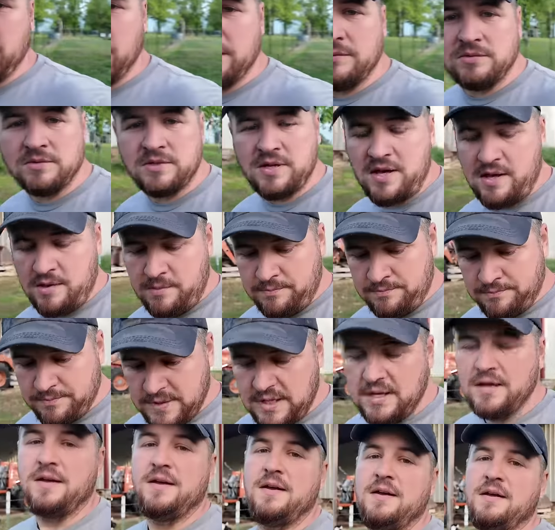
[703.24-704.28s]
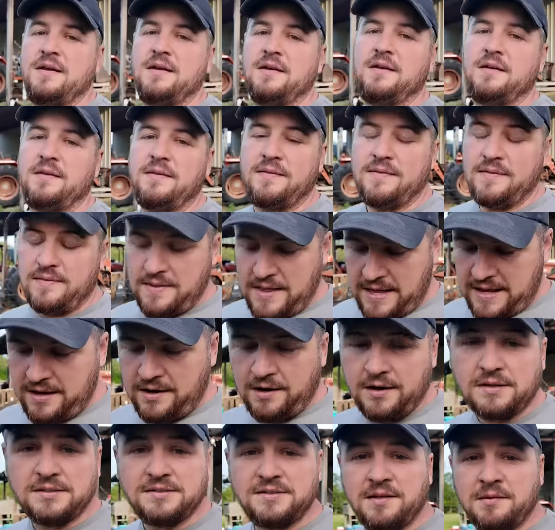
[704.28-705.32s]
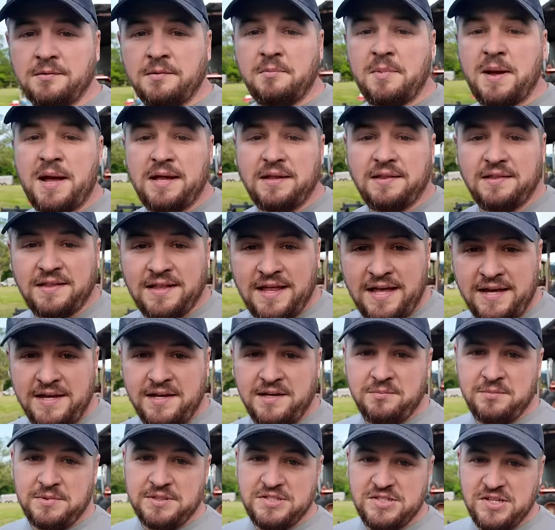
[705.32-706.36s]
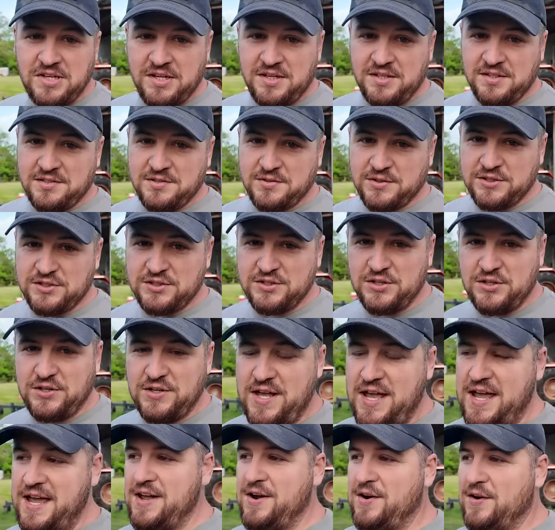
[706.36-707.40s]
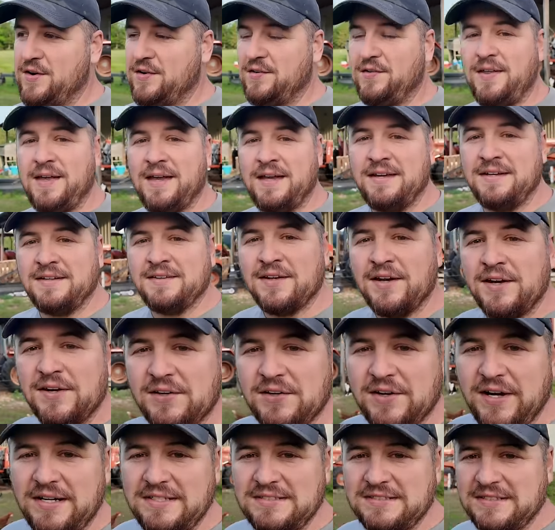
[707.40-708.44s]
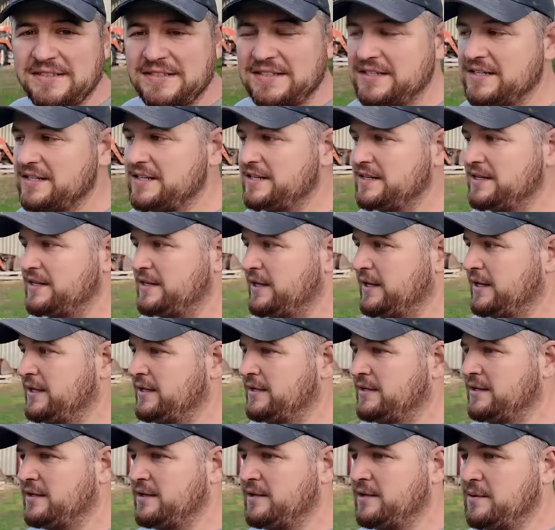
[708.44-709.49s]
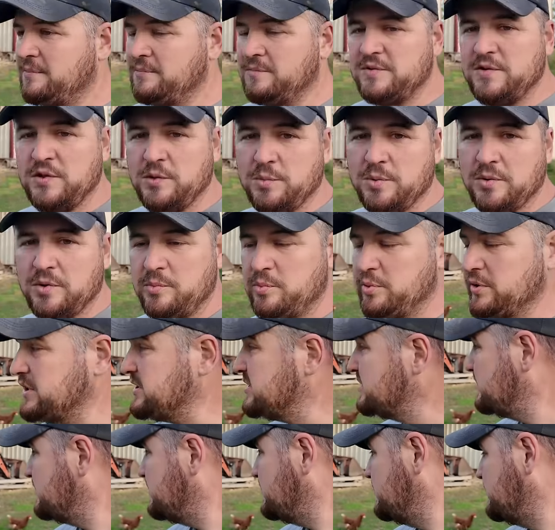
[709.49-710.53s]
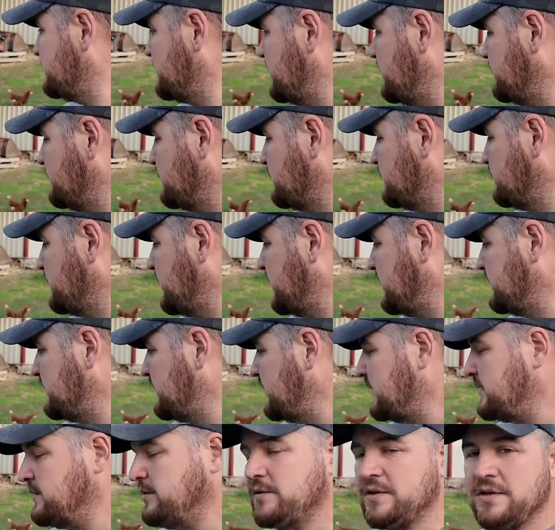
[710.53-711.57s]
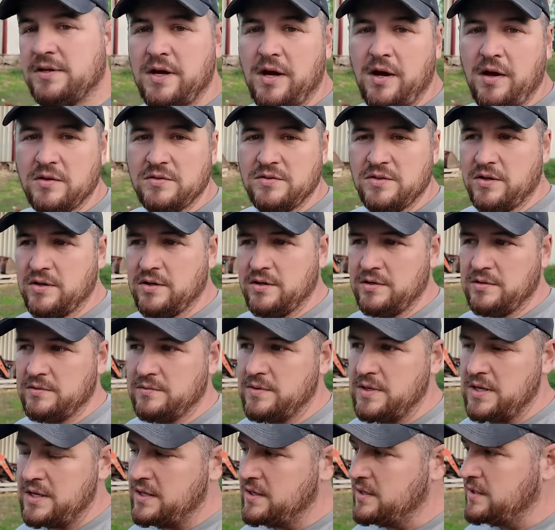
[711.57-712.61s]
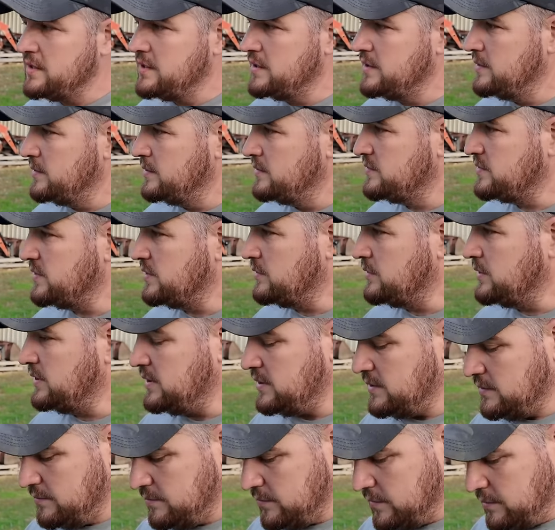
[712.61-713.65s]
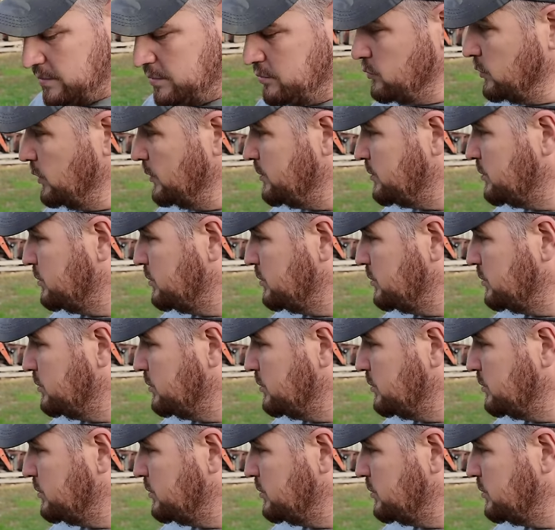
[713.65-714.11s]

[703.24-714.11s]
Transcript: overtime, they are some laying machines for sure. They are laying like crazy, and uh, I'm super appreciative of them, and I know the dogs are. So uh, we'll, we'll,